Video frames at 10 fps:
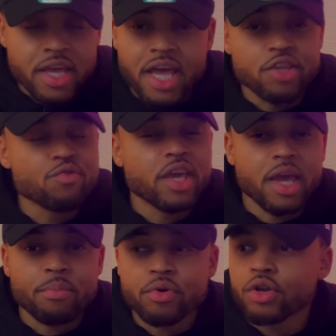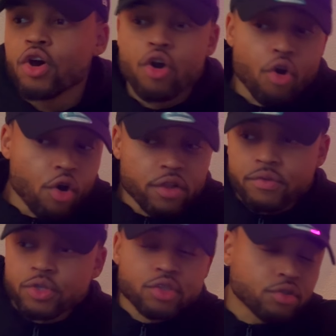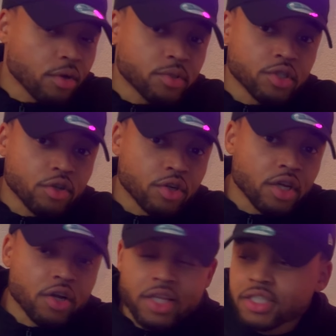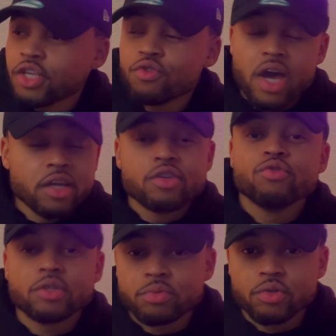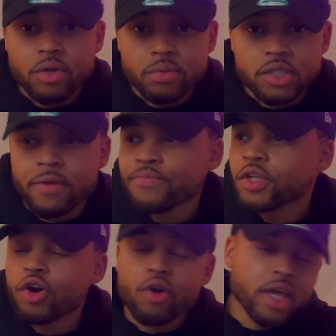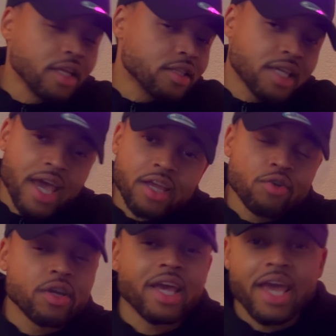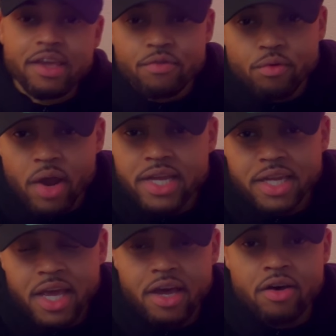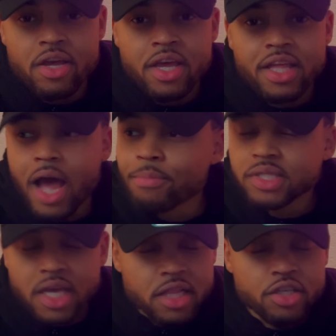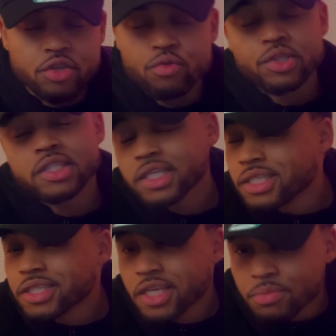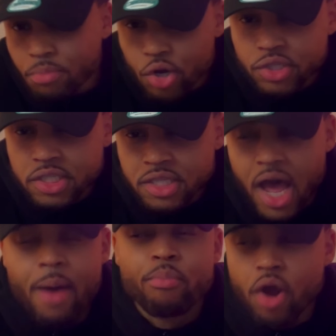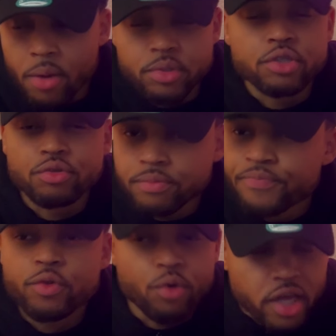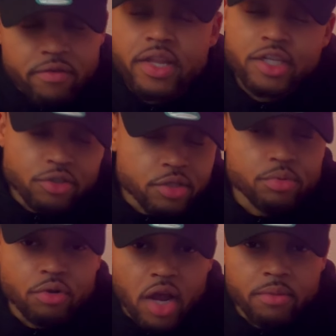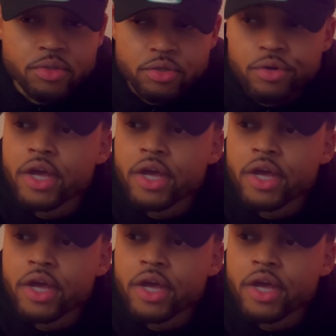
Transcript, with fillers: and you can't put all of your subscriptions on there. Let's say you got a new subscription. Go ahead and tack it on to Ava right now. I'm telling you, sixty-six merchants, I promise you, whatever that you subscribe to,